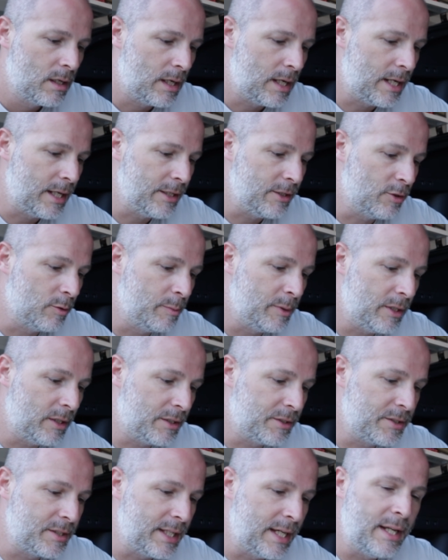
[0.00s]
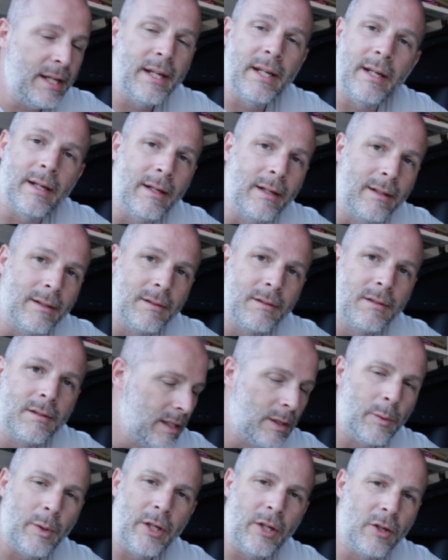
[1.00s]
uh, you'll be all set and
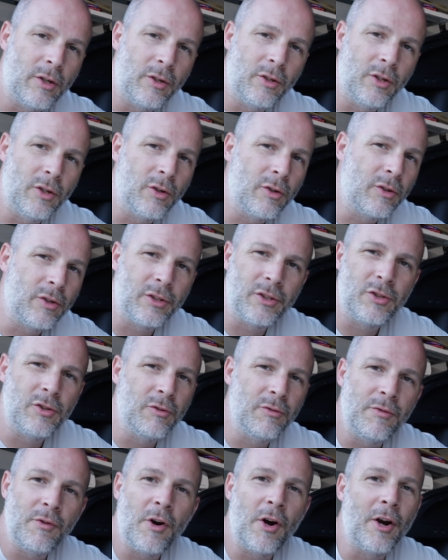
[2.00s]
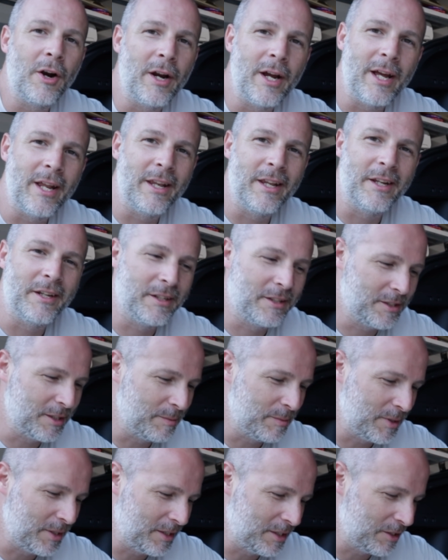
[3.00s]
that way you, you don't go too far and then
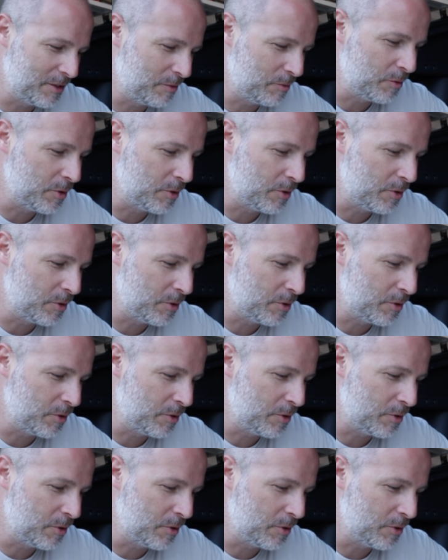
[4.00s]
something doesn't